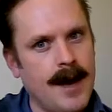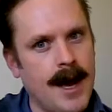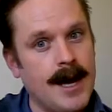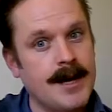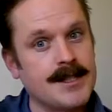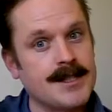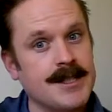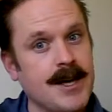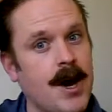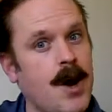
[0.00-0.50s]

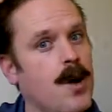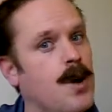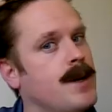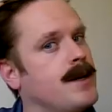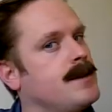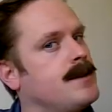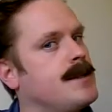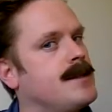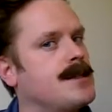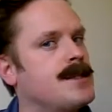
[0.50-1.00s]
How's it
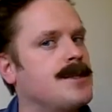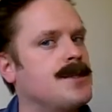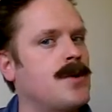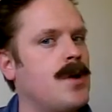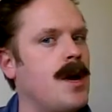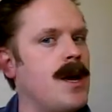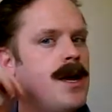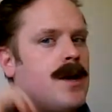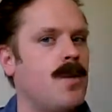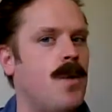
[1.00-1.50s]
going? This is
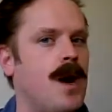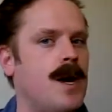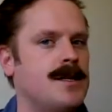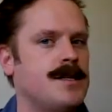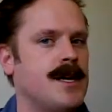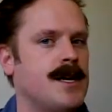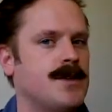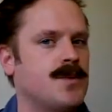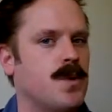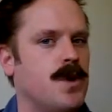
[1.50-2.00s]
Gray,
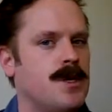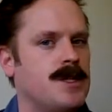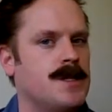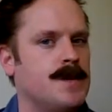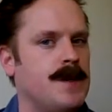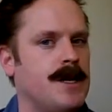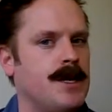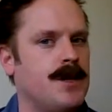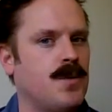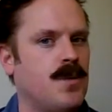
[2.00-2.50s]
Wasatch
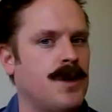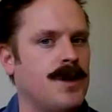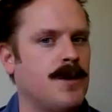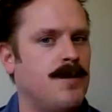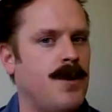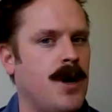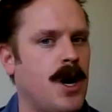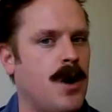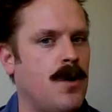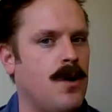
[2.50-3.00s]
Wordsmith, with a
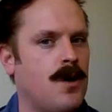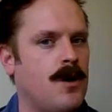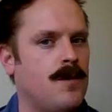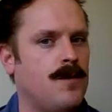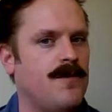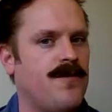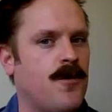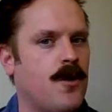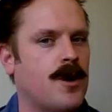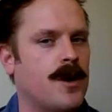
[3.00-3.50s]

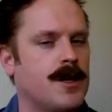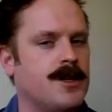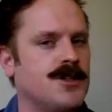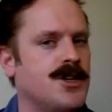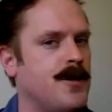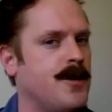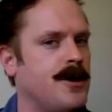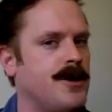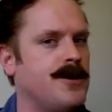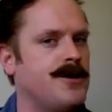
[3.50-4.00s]
poem for a
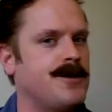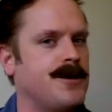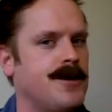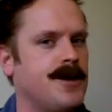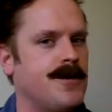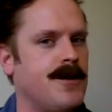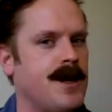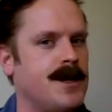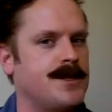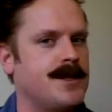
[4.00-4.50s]
contributor to
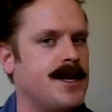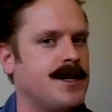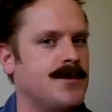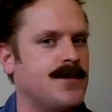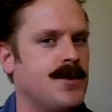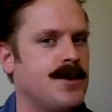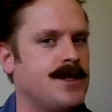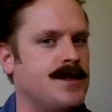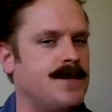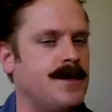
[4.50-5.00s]
the Wasatch
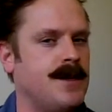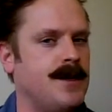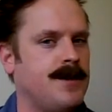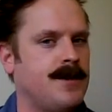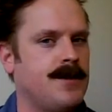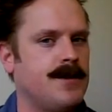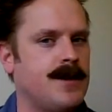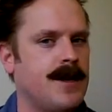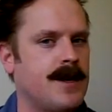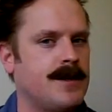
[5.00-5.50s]
Wordsmith
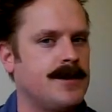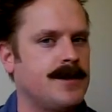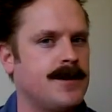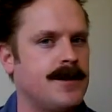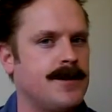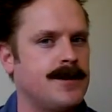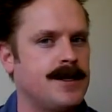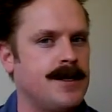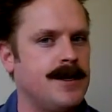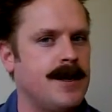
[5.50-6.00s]

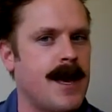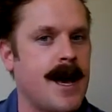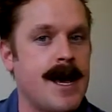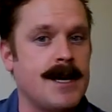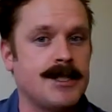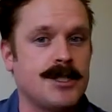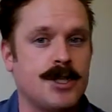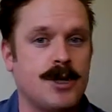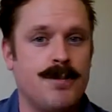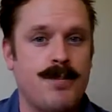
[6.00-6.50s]
2013
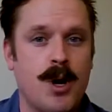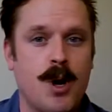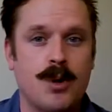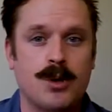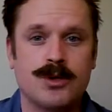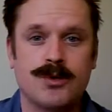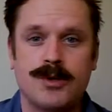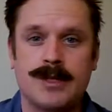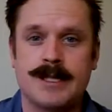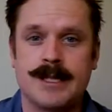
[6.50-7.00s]
National
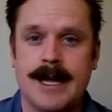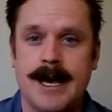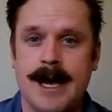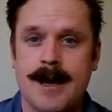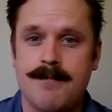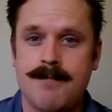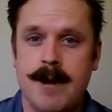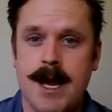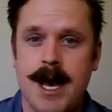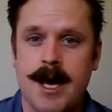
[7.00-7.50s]
Poetry
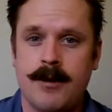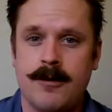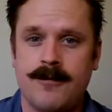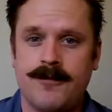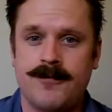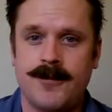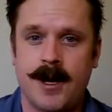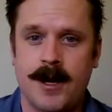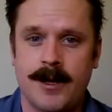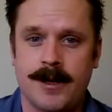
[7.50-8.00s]
Slam Battle
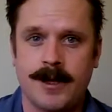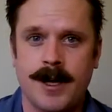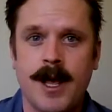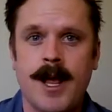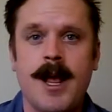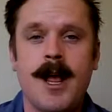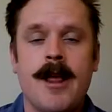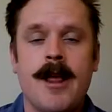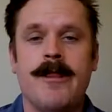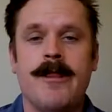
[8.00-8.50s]
Fund.
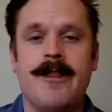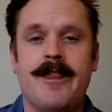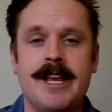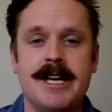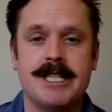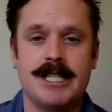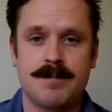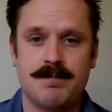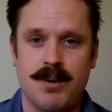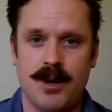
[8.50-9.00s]

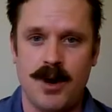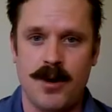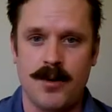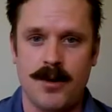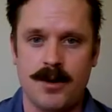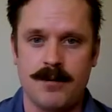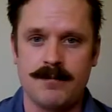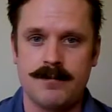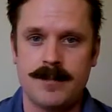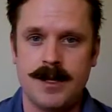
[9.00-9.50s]
This
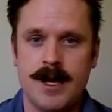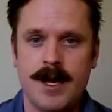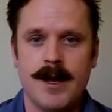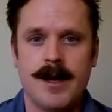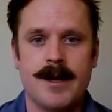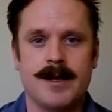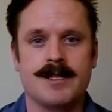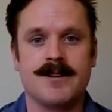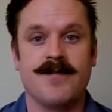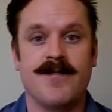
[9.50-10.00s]
poem
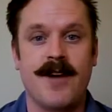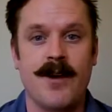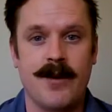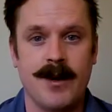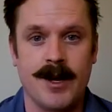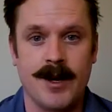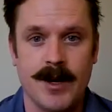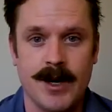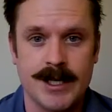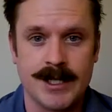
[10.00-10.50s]
is a
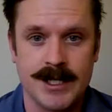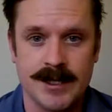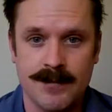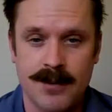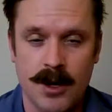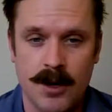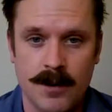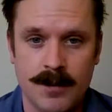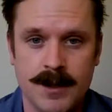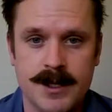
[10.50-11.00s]
very interesting
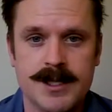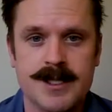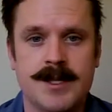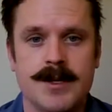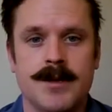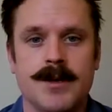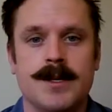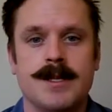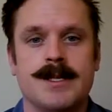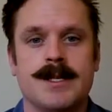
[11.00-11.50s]
poem because it
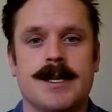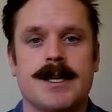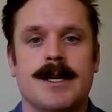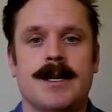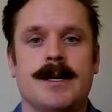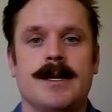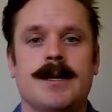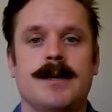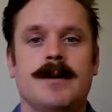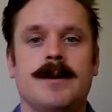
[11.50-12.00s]

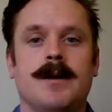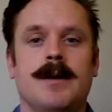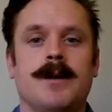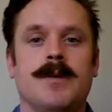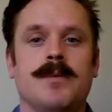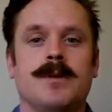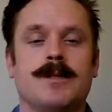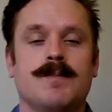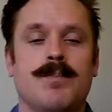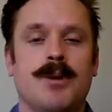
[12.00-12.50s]

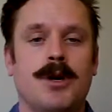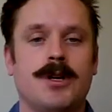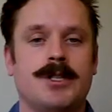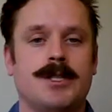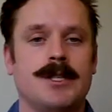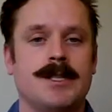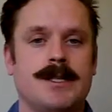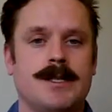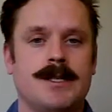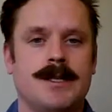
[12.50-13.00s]
was
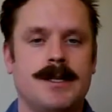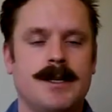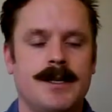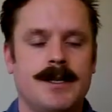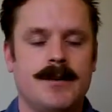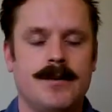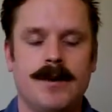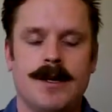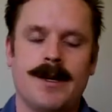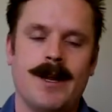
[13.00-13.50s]
purchased,
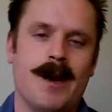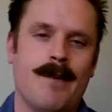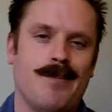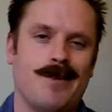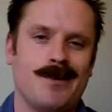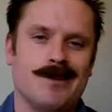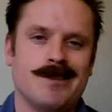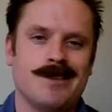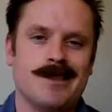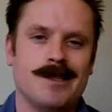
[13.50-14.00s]
well, not
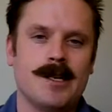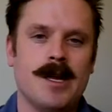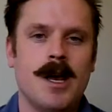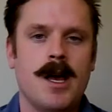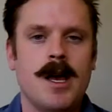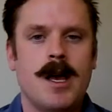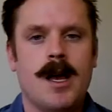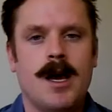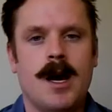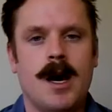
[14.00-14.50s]
purchased.
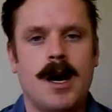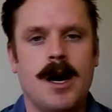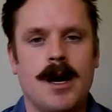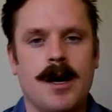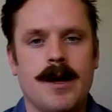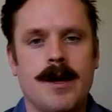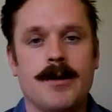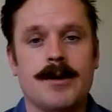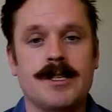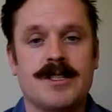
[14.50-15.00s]

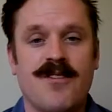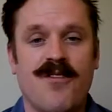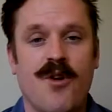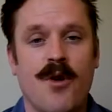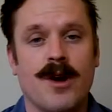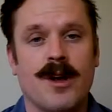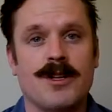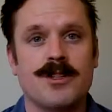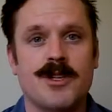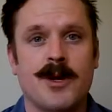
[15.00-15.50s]
It was
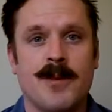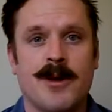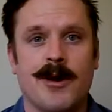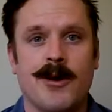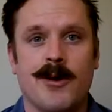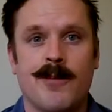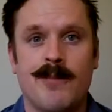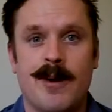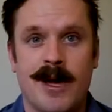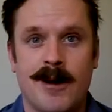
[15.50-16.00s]
for
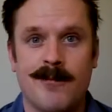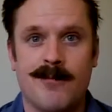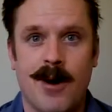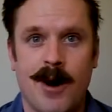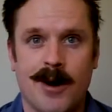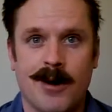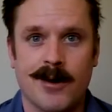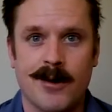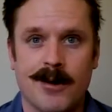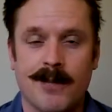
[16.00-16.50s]
contributor Ben
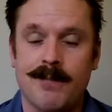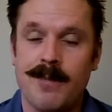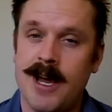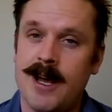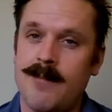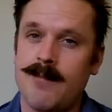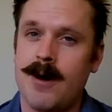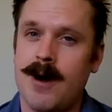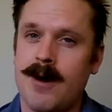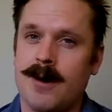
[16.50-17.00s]
Barker.
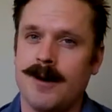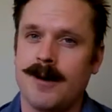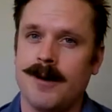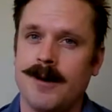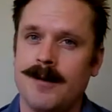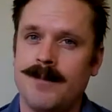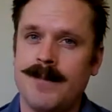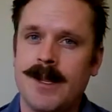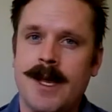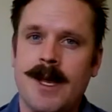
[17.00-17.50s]
Ben
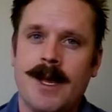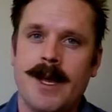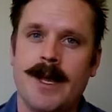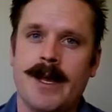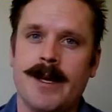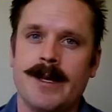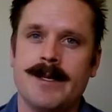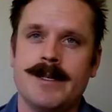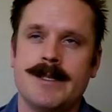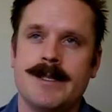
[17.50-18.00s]
Barker
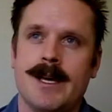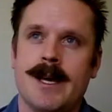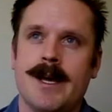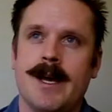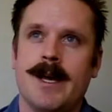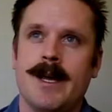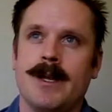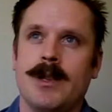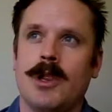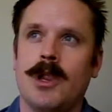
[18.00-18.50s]
is
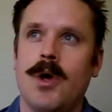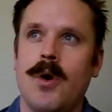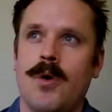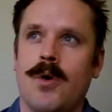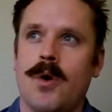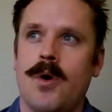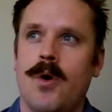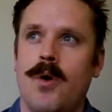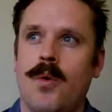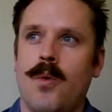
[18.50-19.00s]
a
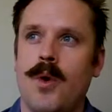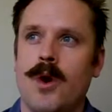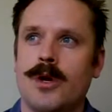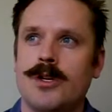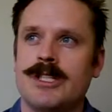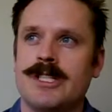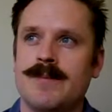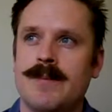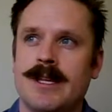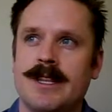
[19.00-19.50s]
local
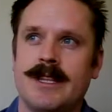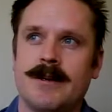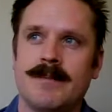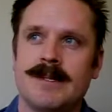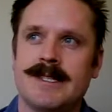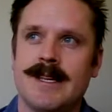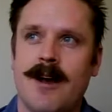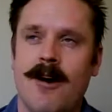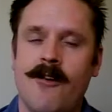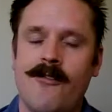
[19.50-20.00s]
wordsmith
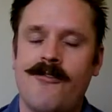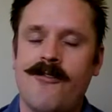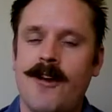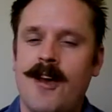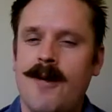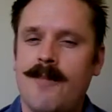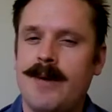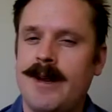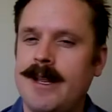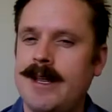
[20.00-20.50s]
himself,
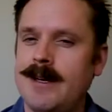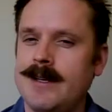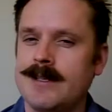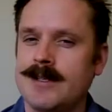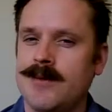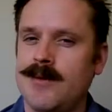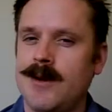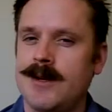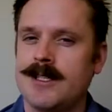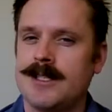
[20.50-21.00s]
but he is
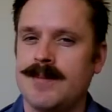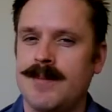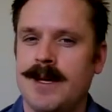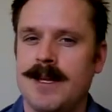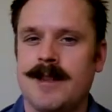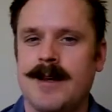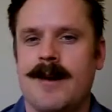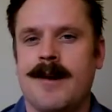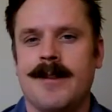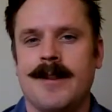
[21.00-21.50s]
a
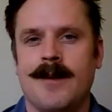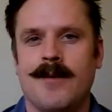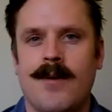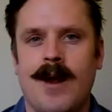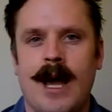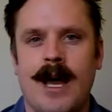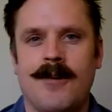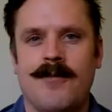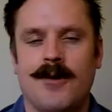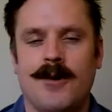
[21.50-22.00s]
wordsmith on the
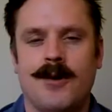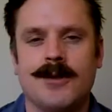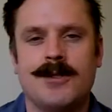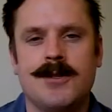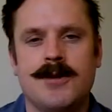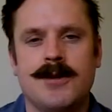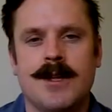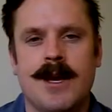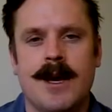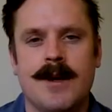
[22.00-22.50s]
rival
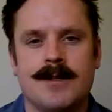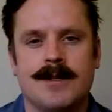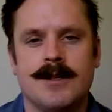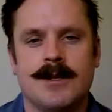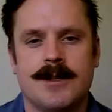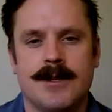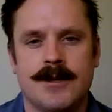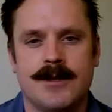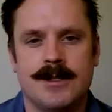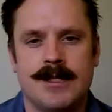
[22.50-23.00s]

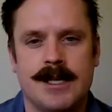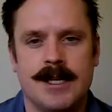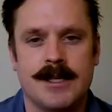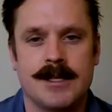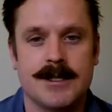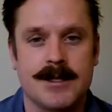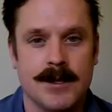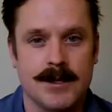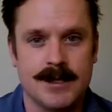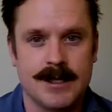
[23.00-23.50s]
2013
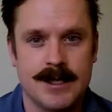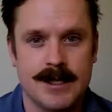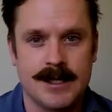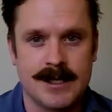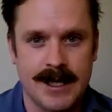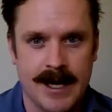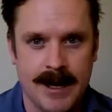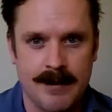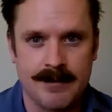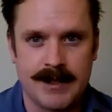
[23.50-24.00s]
Salt City
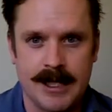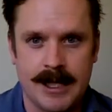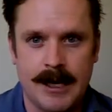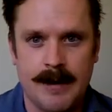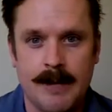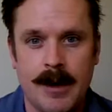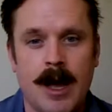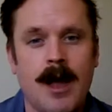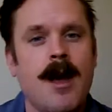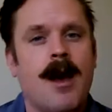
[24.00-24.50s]
Slam
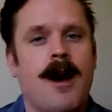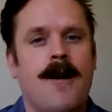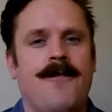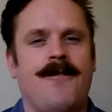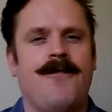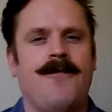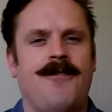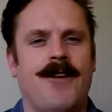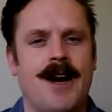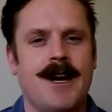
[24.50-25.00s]
team, a
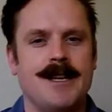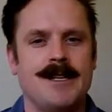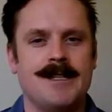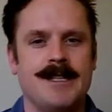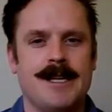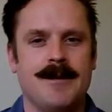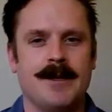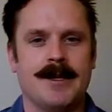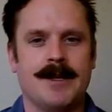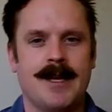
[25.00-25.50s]
fine
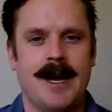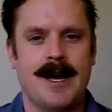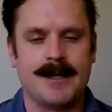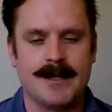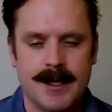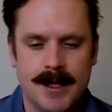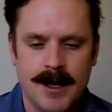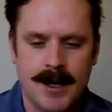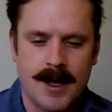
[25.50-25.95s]
team at that.